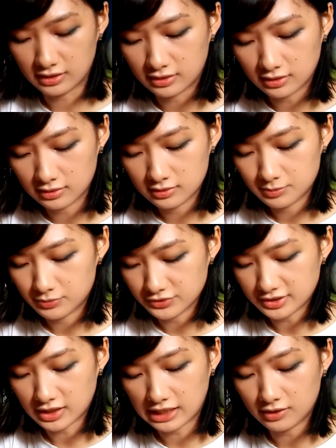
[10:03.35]
from
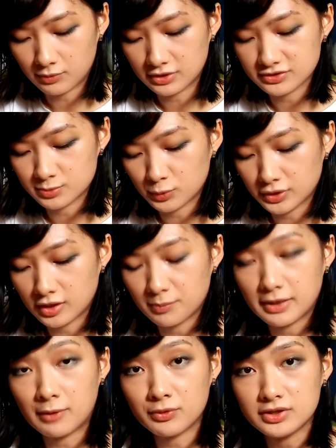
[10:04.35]
earlier because I kind of want to
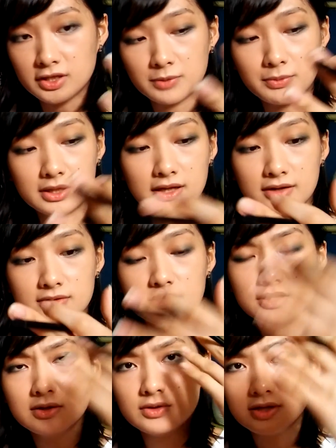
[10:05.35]
smoke it out, but I want to
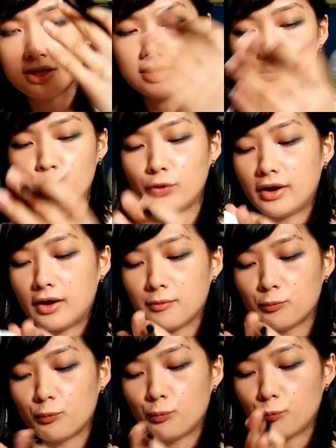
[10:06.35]
keep it like
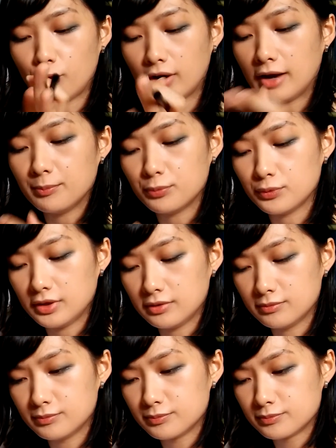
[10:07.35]
where I
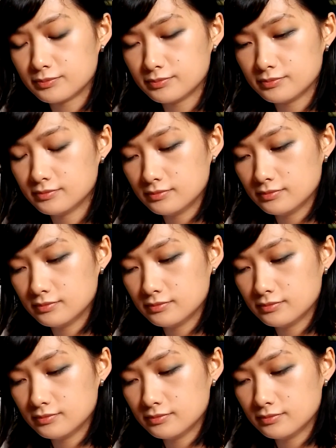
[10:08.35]
put it.